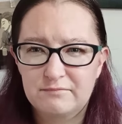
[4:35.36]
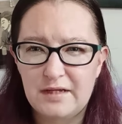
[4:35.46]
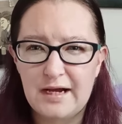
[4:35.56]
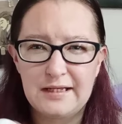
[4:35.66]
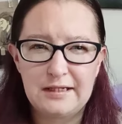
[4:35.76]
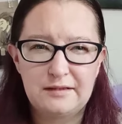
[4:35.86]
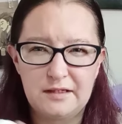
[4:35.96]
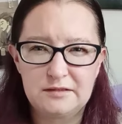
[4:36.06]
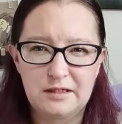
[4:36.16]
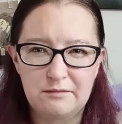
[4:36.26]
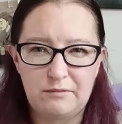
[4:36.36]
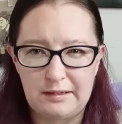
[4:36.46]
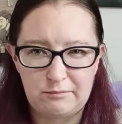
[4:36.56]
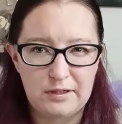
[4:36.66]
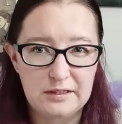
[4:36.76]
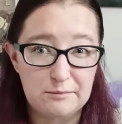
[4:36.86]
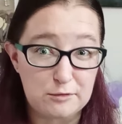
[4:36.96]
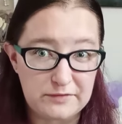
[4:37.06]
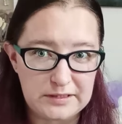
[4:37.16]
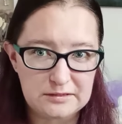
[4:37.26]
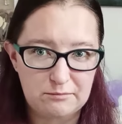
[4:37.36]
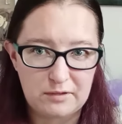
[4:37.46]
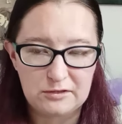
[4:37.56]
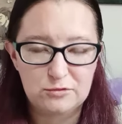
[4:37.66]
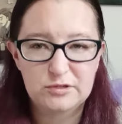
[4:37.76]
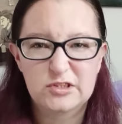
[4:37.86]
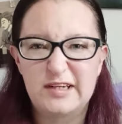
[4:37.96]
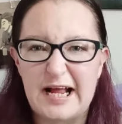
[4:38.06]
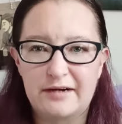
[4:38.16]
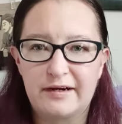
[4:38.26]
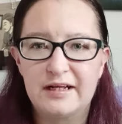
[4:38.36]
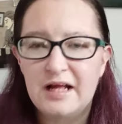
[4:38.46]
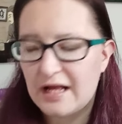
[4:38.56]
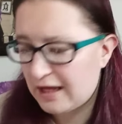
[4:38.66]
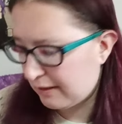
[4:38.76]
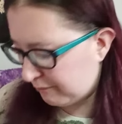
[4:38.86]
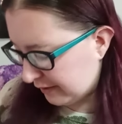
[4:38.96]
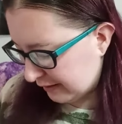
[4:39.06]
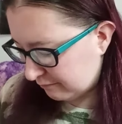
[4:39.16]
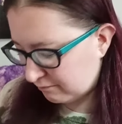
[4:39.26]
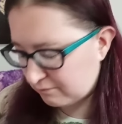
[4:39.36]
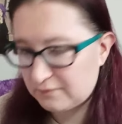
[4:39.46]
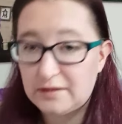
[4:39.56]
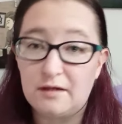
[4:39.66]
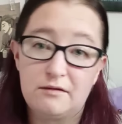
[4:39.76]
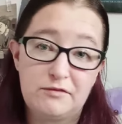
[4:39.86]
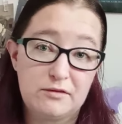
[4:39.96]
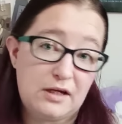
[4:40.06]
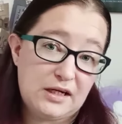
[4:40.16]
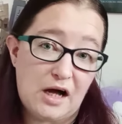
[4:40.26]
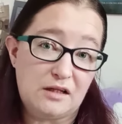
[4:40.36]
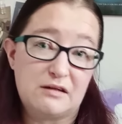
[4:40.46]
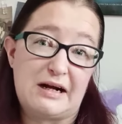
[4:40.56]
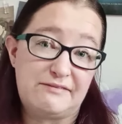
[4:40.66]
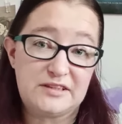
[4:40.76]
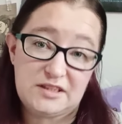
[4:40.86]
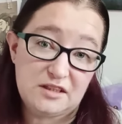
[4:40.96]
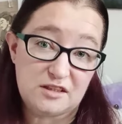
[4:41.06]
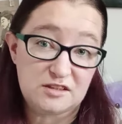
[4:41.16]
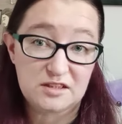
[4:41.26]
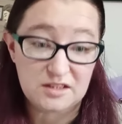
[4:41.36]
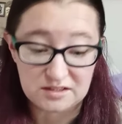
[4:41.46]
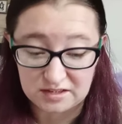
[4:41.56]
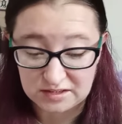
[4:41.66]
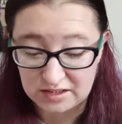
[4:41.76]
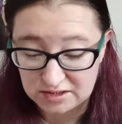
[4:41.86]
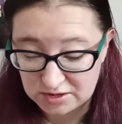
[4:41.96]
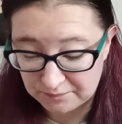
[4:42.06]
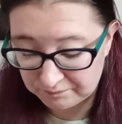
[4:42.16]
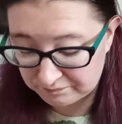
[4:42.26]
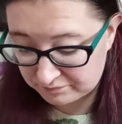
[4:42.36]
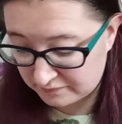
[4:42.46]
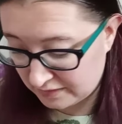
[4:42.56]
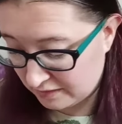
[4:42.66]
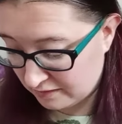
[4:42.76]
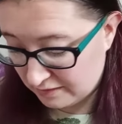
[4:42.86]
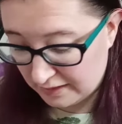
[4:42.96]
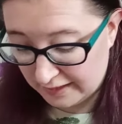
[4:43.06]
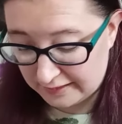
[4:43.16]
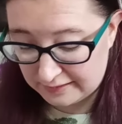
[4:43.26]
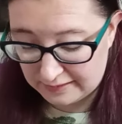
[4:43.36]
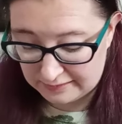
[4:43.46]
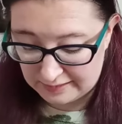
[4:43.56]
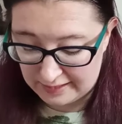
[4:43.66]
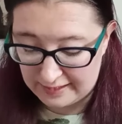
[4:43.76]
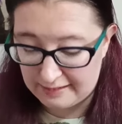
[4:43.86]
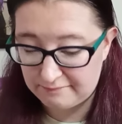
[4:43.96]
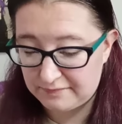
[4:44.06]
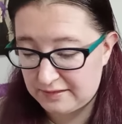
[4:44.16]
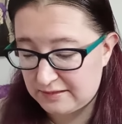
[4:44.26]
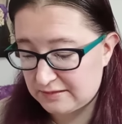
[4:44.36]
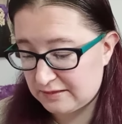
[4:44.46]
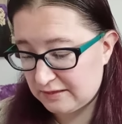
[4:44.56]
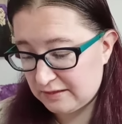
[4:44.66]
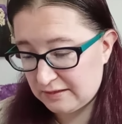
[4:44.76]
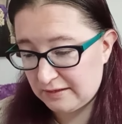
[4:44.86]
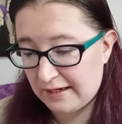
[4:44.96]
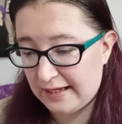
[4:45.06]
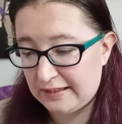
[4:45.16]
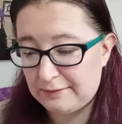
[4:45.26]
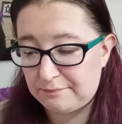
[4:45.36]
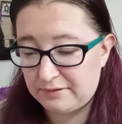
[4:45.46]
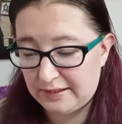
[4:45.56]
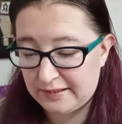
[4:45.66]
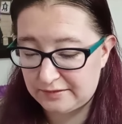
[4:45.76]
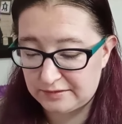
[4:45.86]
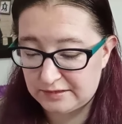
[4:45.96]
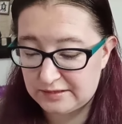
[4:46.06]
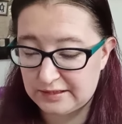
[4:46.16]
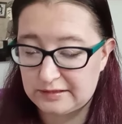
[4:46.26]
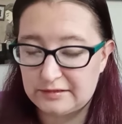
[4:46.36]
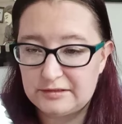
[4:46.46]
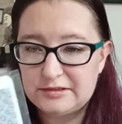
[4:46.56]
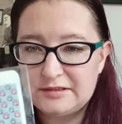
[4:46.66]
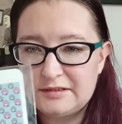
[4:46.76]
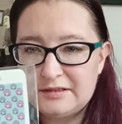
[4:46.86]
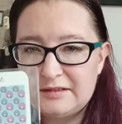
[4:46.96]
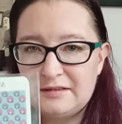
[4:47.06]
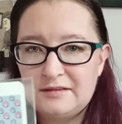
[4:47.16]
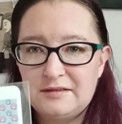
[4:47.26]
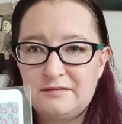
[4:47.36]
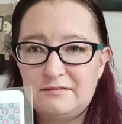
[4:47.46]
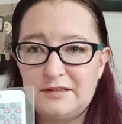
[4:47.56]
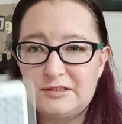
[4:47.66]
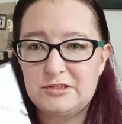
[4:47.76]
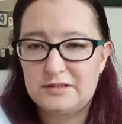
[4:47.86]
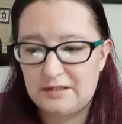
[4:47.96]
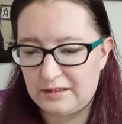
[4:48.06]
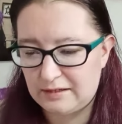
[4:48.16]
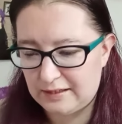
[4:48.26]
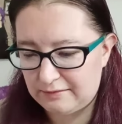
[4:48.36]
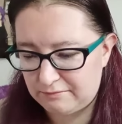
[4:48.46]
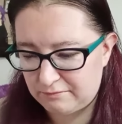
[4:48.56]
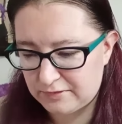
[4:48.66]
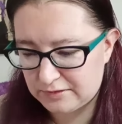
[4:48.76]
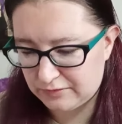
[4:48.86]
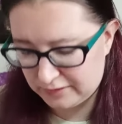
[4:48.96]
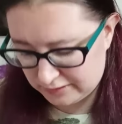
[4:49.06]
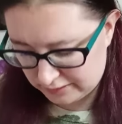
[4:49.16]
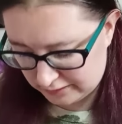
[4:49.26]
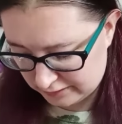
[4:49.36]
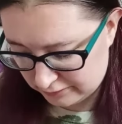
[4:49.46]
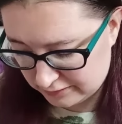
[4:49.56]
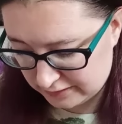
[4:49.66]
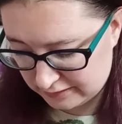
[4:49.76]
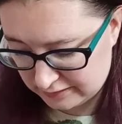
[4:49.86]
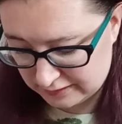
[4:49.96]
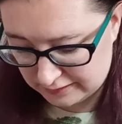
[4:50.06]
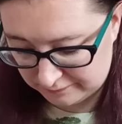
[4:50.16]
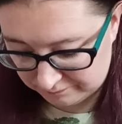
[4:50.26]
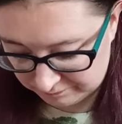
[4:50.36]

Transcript: I like things that are like in the movies, my screen accurate. But, you know, if you like holographic stickers, it does exist. And then they have these daily planner stickers, which I was going to use and didn't.